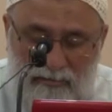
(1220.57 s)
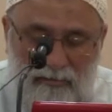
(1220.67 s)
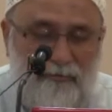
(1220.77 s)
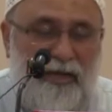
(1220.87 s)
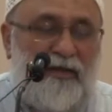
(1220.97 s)

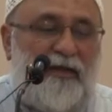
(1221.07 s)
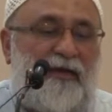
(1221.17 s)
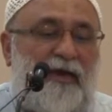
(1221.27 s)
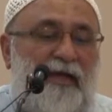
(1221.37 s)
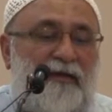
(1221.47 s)
muballigh
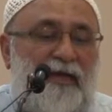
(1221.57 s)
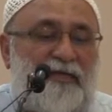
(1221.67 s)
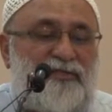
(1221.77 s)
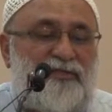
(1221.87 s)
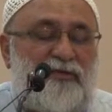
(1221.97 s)

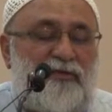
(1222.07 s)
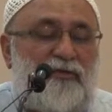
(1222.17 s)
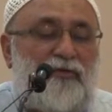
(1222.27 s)
unless